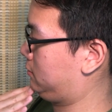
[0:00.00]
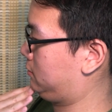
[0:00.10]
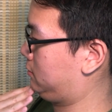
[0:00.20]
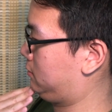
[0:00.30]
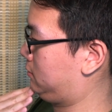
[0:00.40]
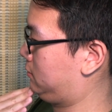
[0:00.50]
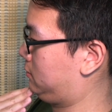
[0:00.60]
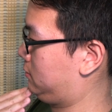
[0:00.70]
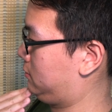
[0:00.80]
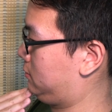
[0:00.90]

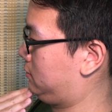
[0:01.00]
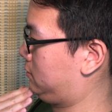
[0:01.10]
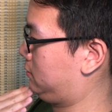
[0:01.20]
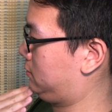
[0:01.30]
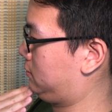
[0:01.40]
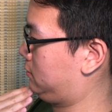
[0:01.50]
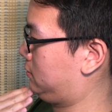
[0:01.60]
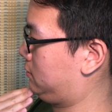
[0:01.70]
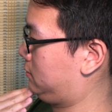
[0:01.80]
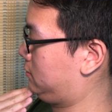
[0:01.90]

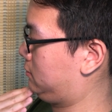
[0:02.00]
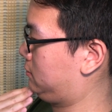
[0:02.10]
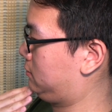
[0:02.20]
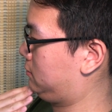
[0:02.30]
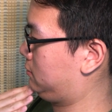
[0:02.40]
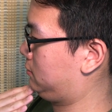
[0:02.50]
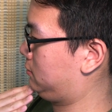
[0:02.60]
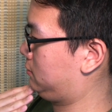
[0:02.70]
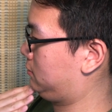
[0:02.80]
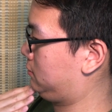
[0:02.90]

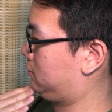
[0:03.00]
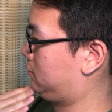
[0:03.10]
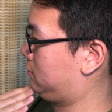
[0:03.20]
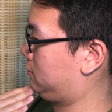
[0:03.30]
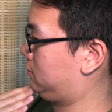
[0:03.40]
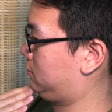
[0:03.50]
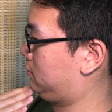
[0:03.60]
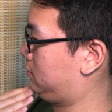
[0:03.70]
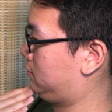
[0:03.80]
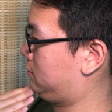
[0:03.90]

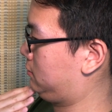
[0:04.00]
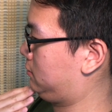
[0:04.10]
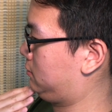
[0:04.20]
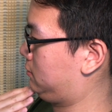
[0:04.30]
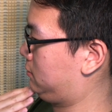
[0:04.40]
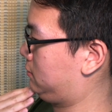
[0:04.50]
(no one is talking)